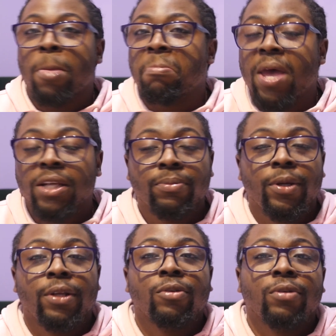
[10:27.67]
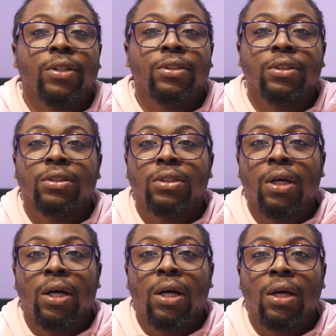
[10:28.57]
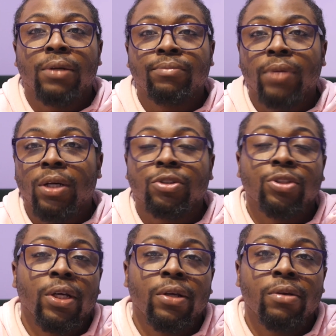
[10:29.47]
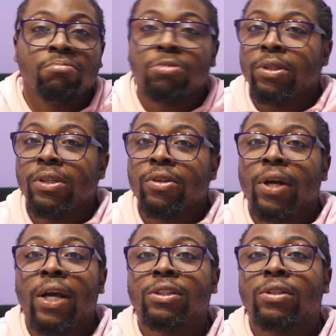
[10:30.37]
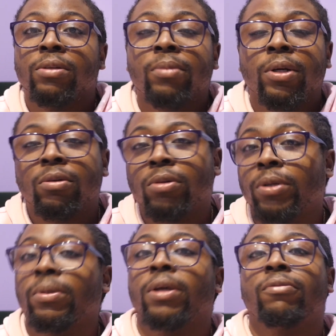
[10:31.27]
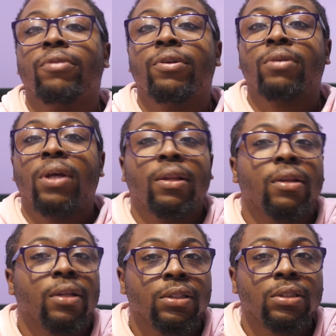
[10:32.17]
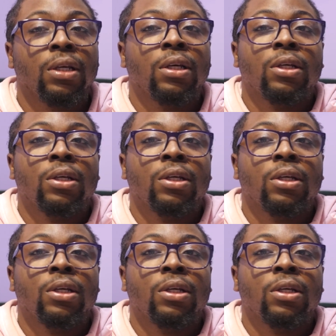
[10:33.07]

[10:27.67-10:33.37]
ask me any questions. I'll try to either answer them there, or I'll make a video like this